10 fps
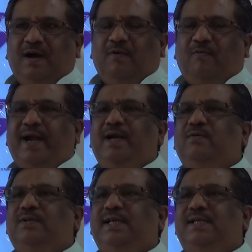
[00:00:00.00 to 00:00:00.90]
Why
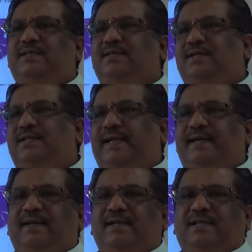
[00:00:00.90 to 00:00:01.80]
do these
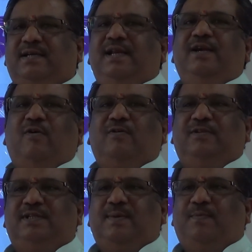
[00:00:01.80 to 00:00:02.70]
tendrils cling on to
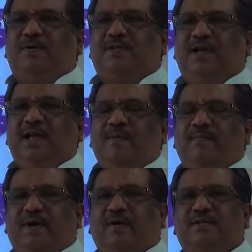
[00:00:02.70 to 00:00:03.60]
the supports?
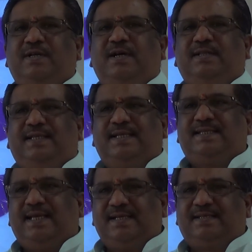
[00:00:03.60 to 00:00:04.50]
Because they
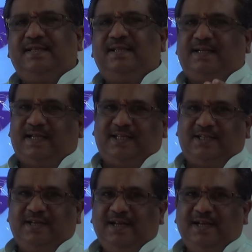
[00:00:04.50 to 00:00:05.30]
sense the touch,